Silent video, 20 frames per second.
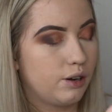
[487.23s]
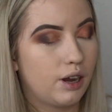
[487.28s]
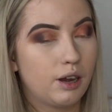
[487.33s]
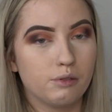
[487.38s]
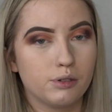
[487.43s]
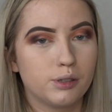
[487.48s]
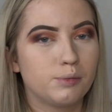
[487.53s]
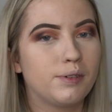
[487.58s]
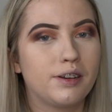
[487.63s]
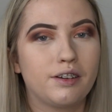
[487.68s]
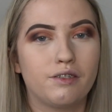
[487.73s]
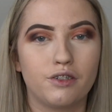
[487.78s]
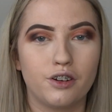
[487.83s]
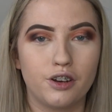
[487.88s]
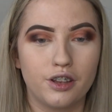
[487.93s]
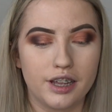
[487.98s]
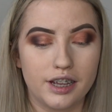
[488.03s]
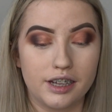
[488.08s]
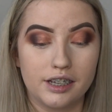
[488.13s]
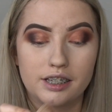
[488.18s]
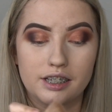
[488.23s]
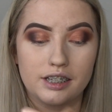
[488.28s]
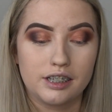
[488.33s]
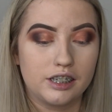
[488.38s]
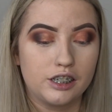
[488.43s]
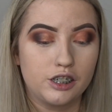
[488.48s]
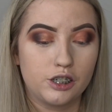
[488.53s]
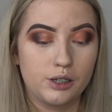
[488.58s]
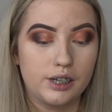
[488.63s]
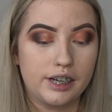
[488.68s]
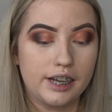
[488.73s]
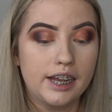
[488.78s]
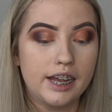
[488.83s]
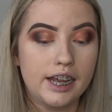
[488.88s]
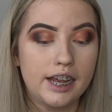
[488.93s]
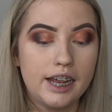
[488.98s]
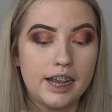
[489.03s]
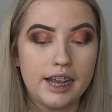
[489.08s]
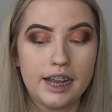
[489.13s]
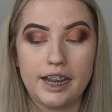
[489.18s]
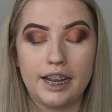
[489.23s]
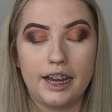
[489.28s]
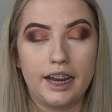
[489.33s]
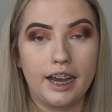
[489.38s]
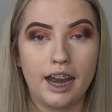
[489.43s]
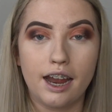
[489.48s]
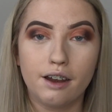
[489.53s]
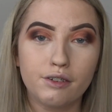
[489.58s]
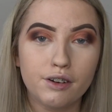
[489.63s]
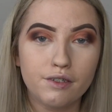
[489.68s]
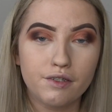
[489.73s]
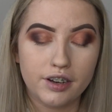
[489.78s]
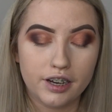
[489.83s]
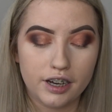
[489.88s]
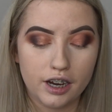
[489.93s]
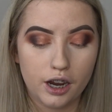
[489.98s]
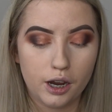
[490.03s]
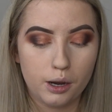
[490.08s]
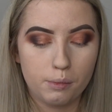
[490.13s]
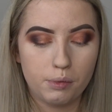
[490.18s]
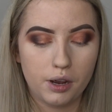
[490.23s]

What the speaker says: I'll speed through this because I do it in every video,